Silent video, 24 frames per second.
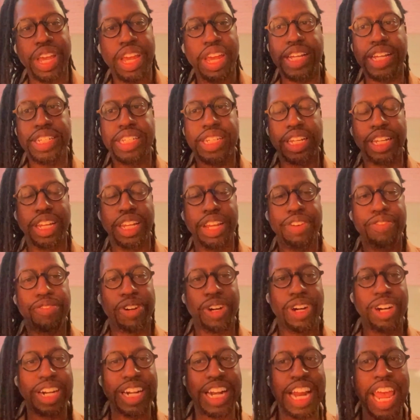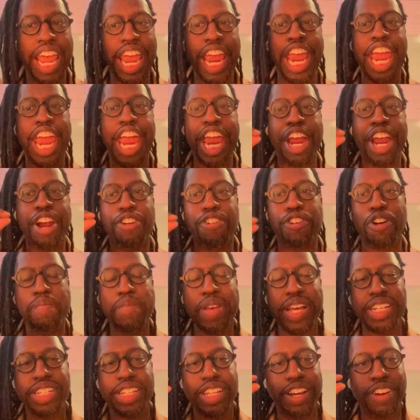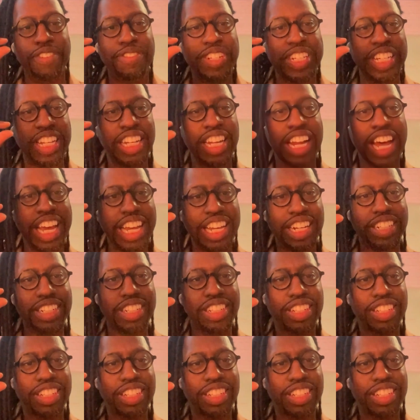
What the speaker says: deliver an increment of delight